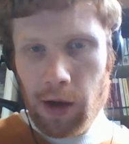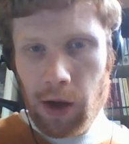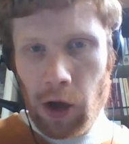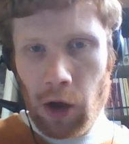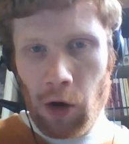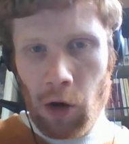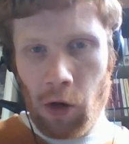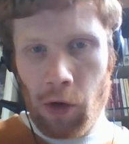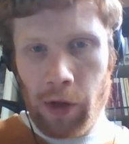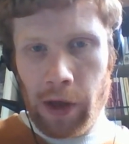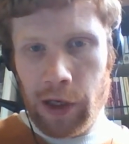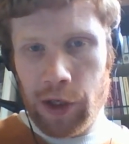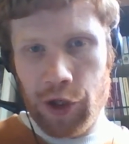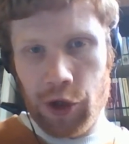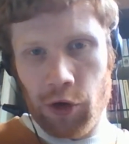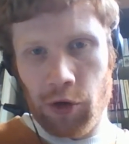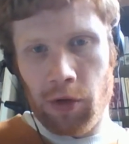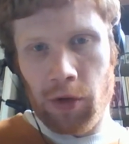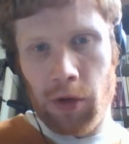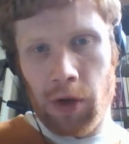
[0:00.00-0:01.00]
You know, they
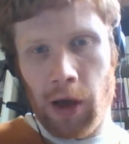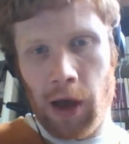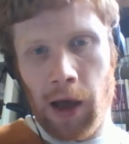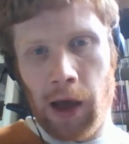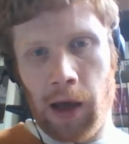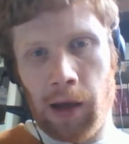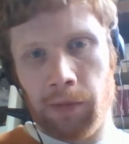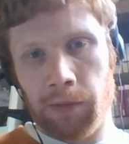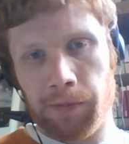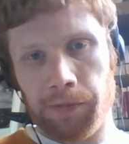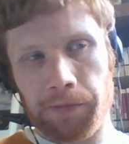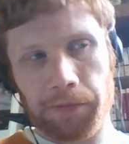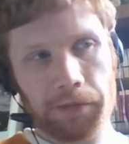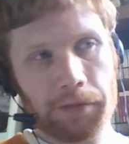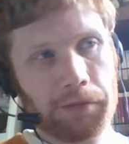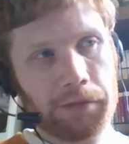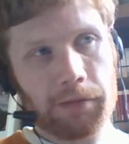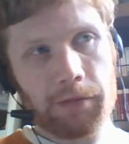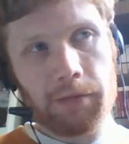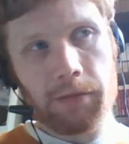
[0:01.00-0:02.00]
shouldn't, um,
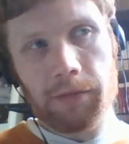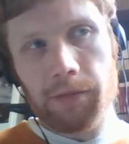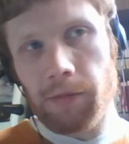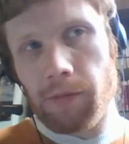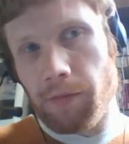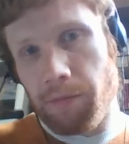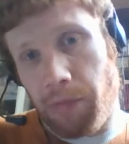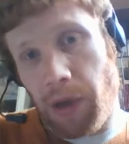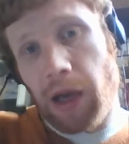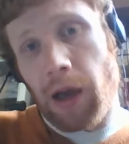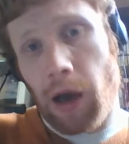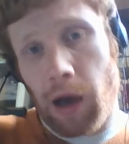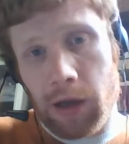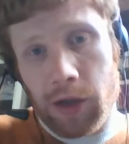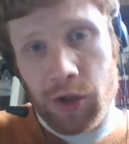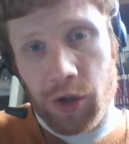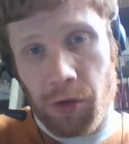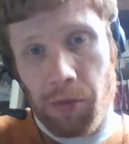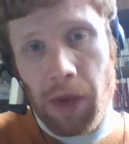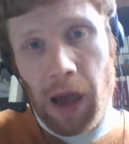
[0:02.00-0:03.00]

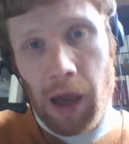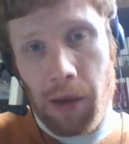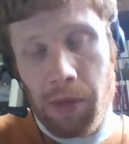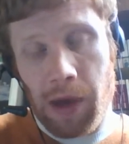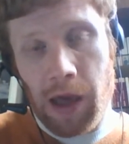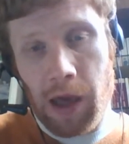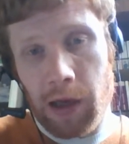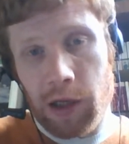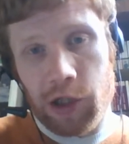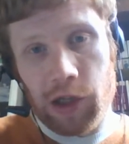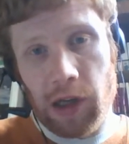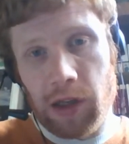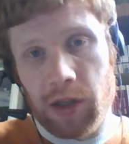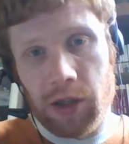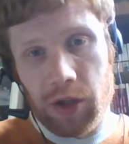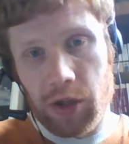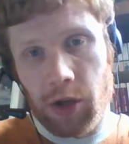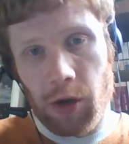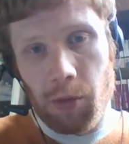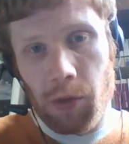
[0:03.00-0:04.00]
because there may be a
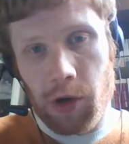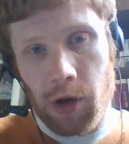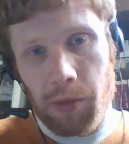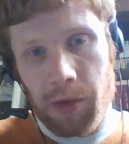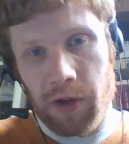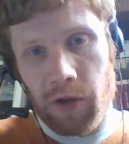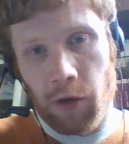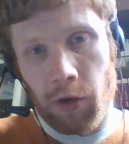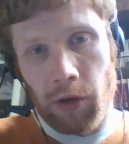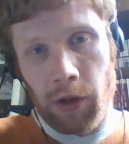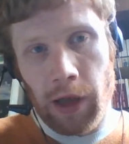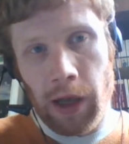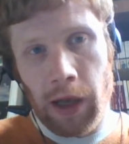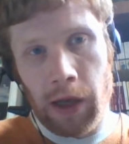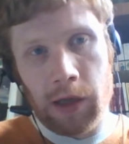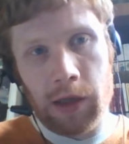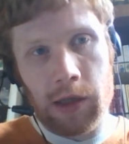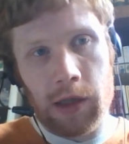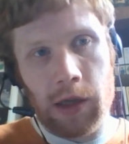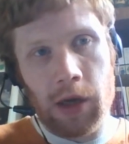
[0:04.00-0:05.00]
chance that someone could be totally
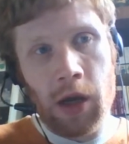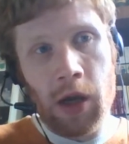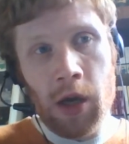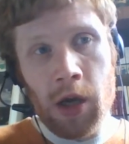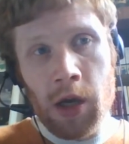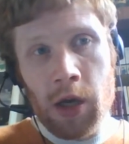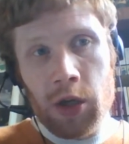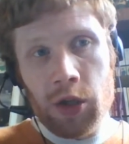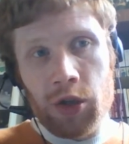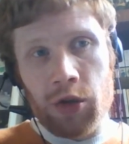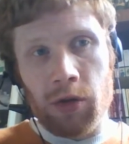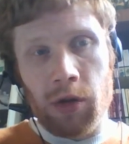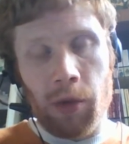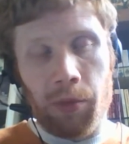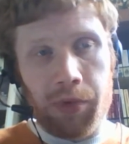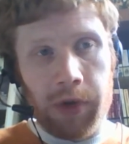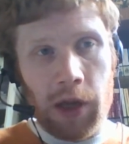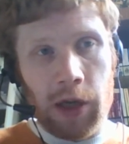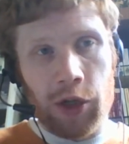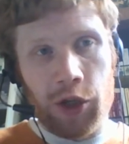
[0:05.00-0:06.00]
innocent so the
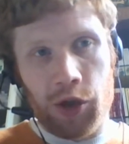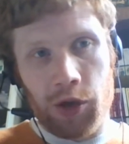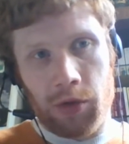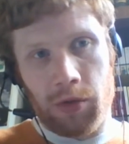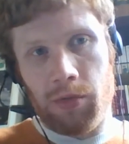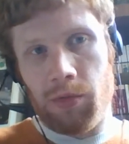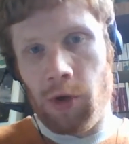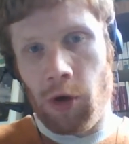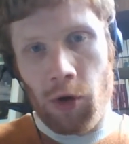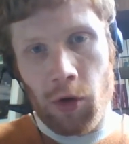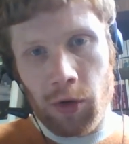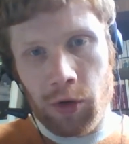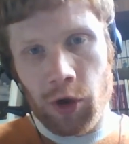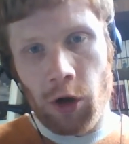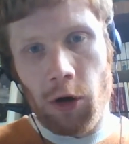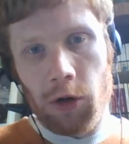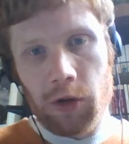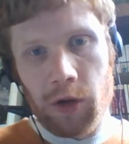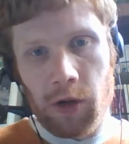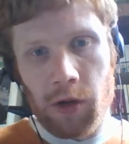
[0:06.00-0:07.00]
police should, you know,
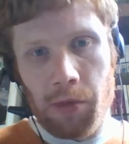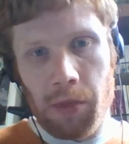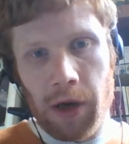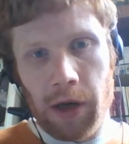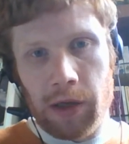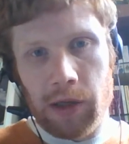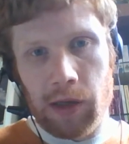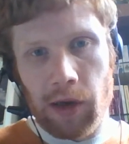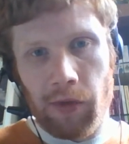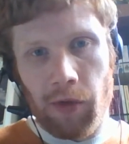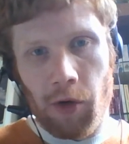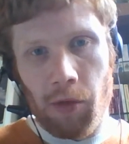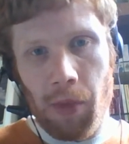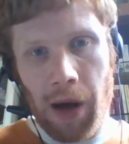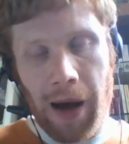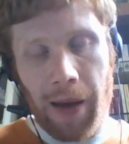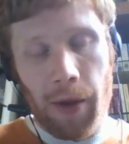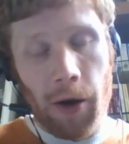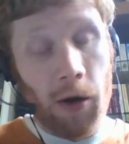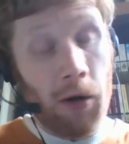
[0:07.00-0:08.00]
talk to them in a civil
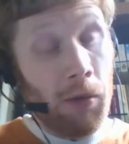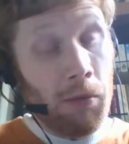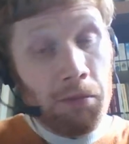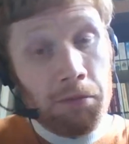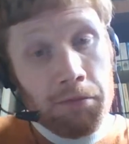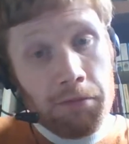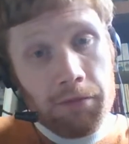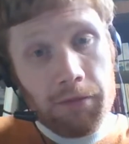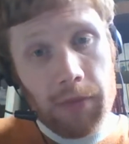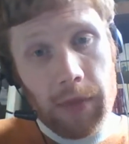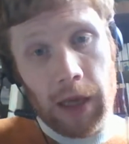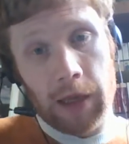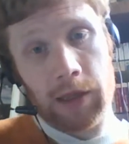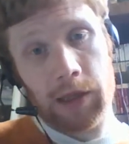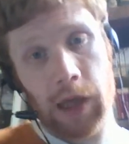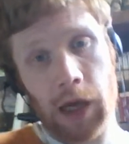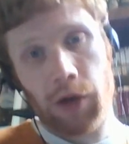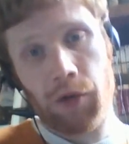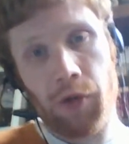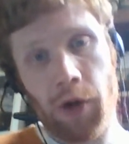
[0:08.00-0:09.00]
manner,
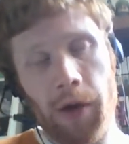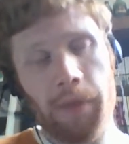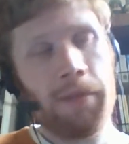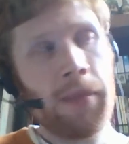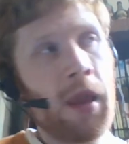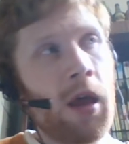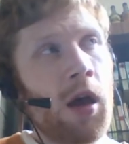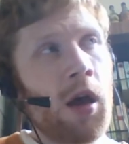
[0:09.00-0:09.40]
etc.